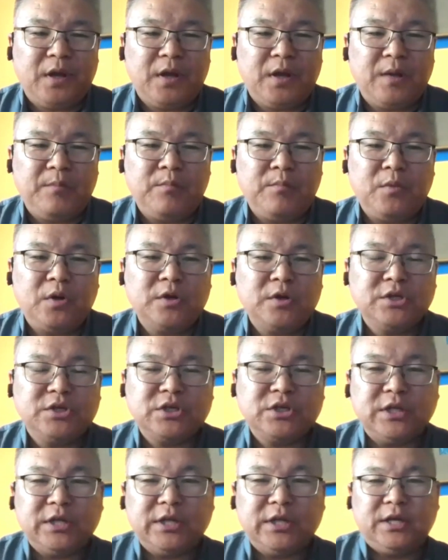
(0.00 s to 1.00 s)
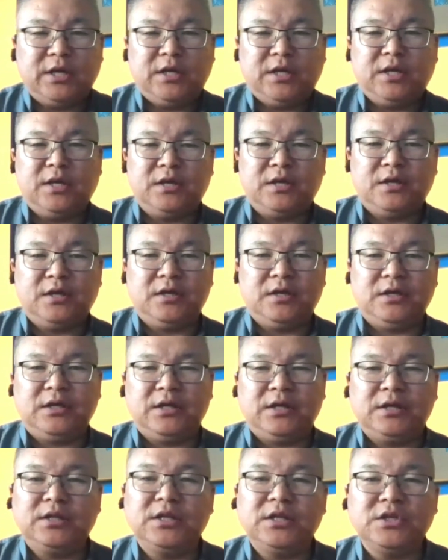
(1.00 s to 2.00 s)
I'm originally a
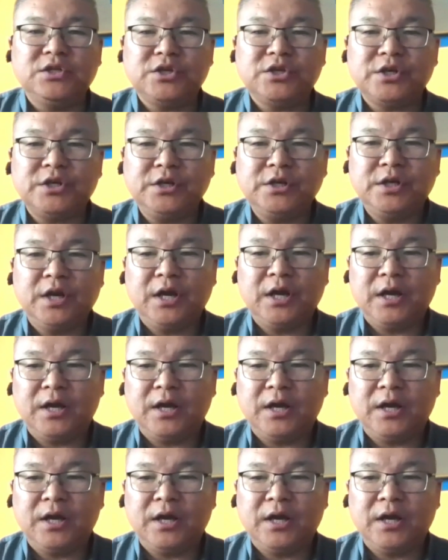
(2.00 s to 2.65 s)
teacher,